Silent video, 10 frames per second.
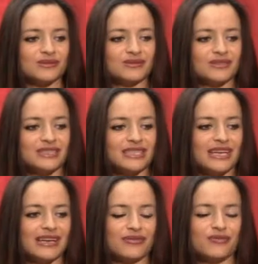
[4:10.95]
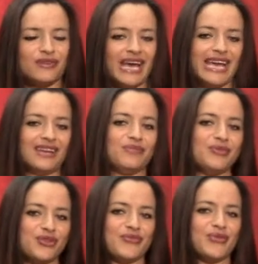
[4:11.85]
it's like a nice,
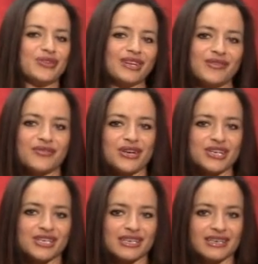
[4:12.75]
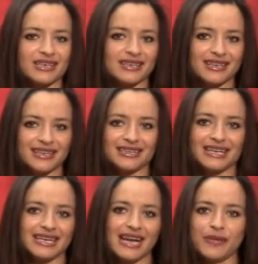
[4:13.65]
beautiful celebration
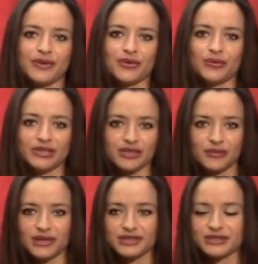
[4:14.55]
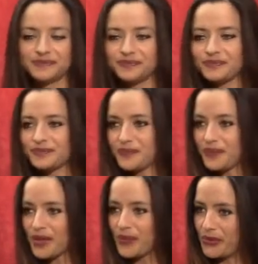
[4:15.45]
that is happening once a month.
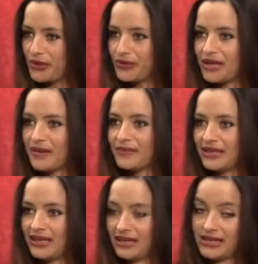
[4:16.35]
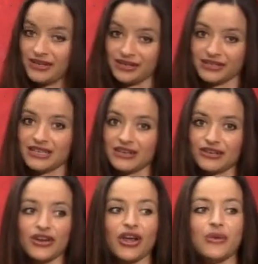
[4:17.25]
We do them here in
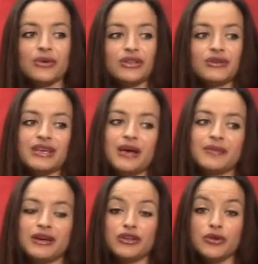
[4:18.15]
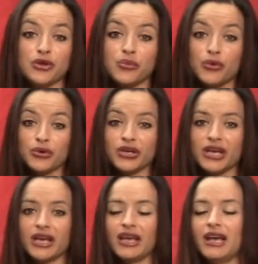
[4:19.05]
Sarasota. We do them on the new moon.
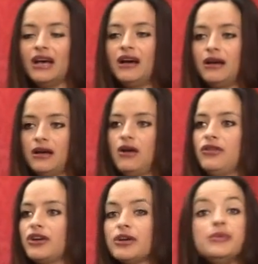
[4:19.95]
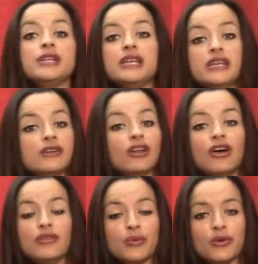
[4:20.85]
Other communities all
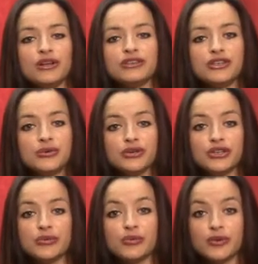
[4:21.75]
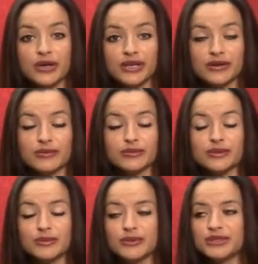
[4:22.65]
over the world, they do in the
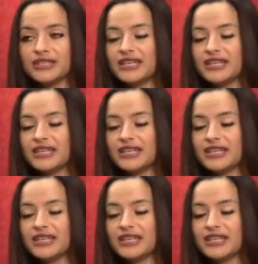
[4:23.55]
full moon.